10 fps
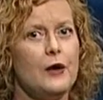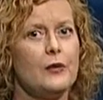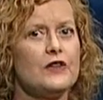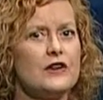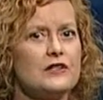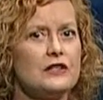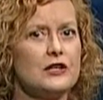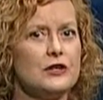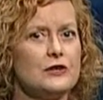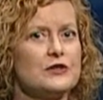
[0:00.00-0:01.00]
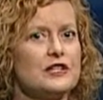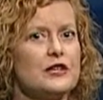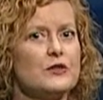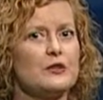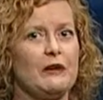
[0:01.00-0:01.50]
When thus accused,
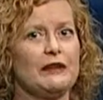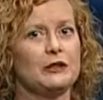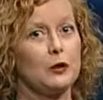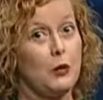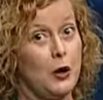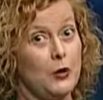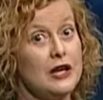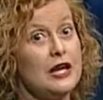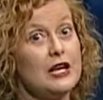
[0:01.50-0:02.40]
he responded, quote,